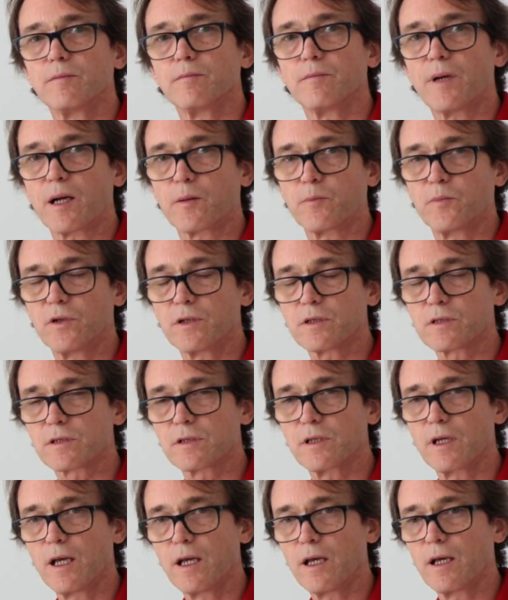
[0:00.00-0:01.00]

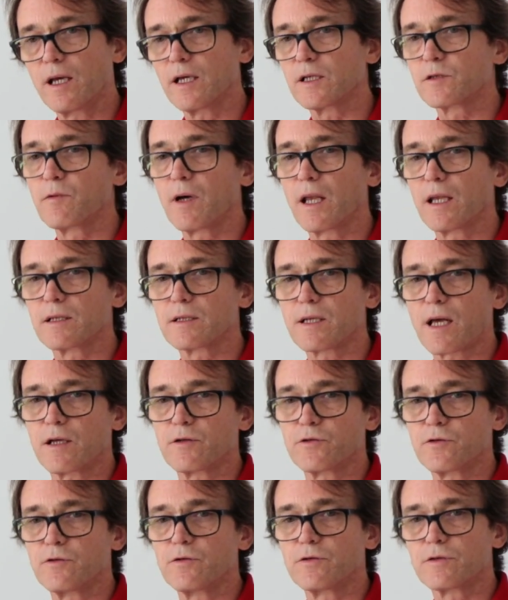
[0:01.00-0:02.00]
MacBooks, as well as
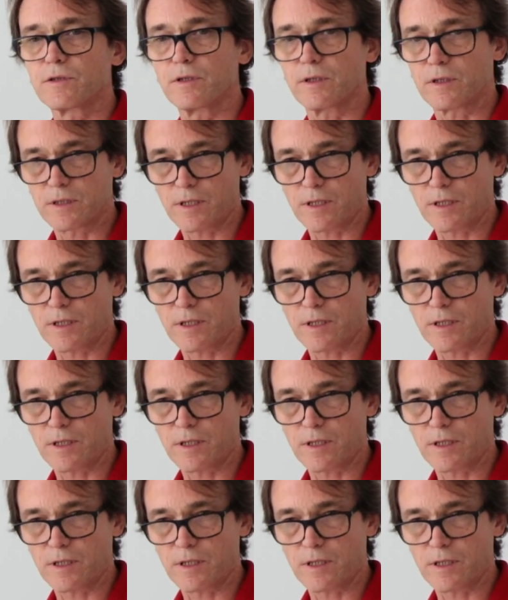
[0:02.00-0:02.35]
ASUS,